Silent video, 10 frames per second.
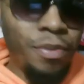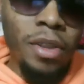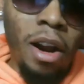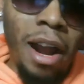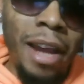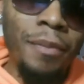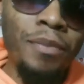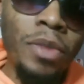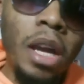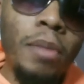All right?
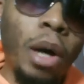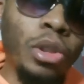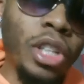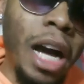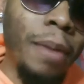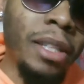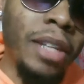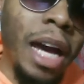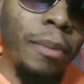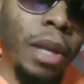Post your comments
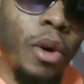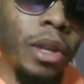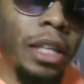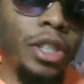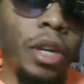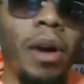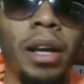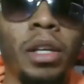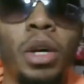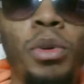down below and let J Rocc
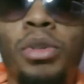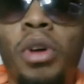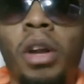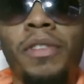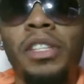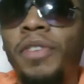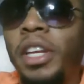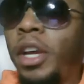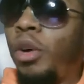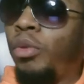know thought of this
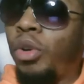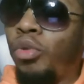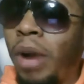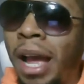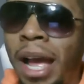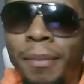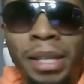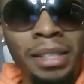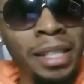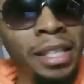video. No rhyme
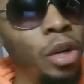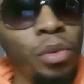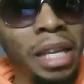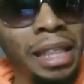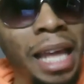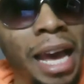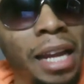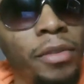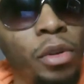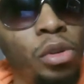intended on that line.
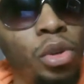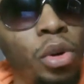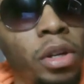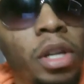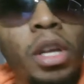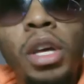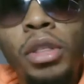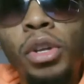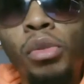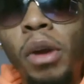If you enjoyed
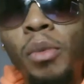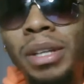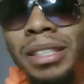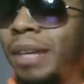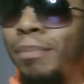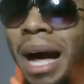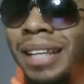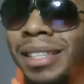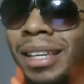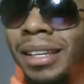the Great One's
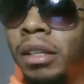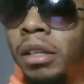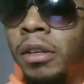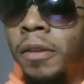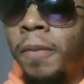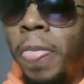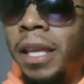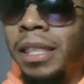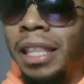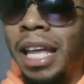unboxing, hit
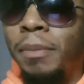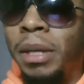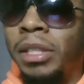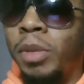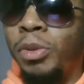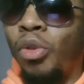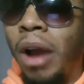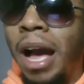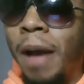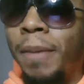that like button,
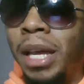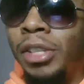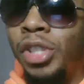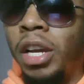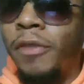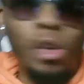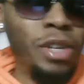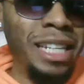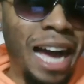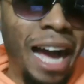subscribe, and share. If you did
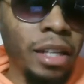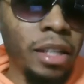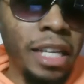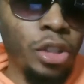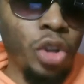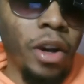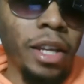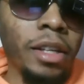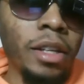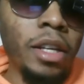not enjoy
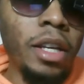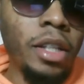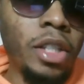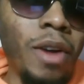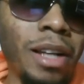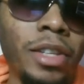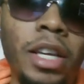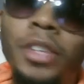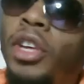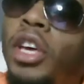it, J Rocc
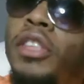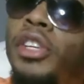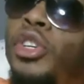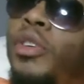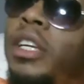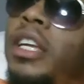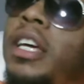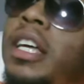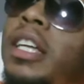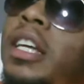says that you can
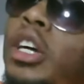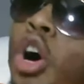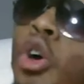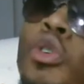go